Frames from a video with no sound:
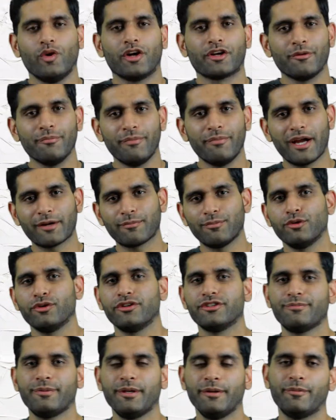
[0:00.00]
Welcome back,
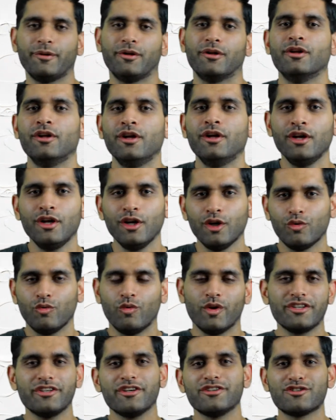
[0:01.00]
Plutus people.
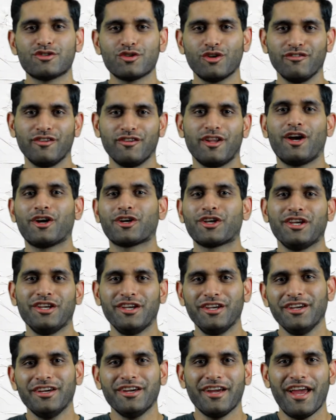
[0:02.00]
What does
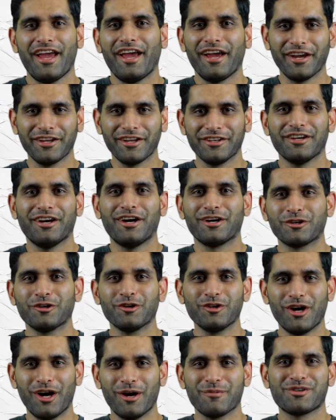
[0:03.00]
souvlaki and a
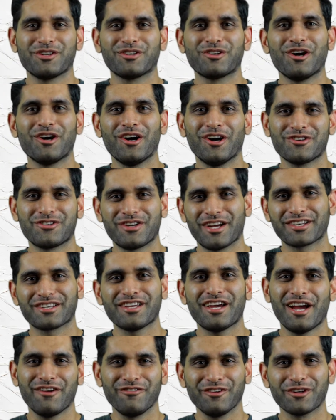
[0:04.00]
good option
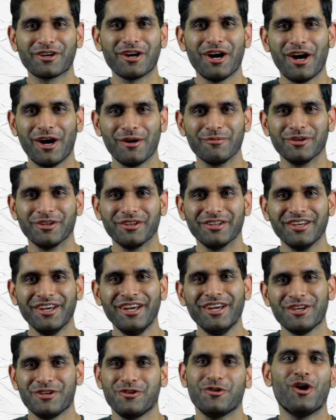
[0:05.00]
contract have in common?
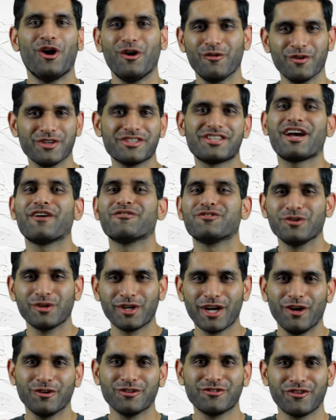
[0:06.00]
You always have to
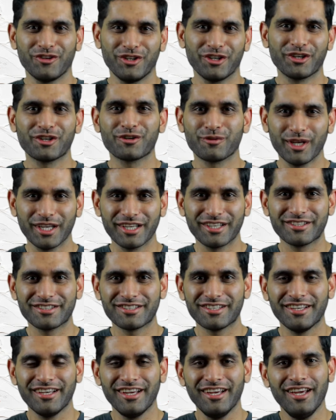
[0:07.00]
account for the
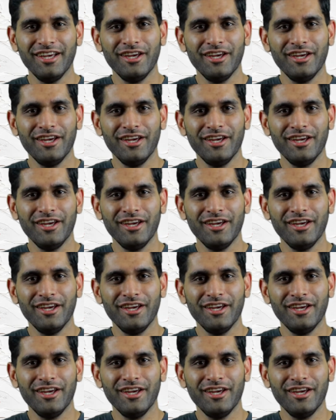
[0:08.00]
Greeks.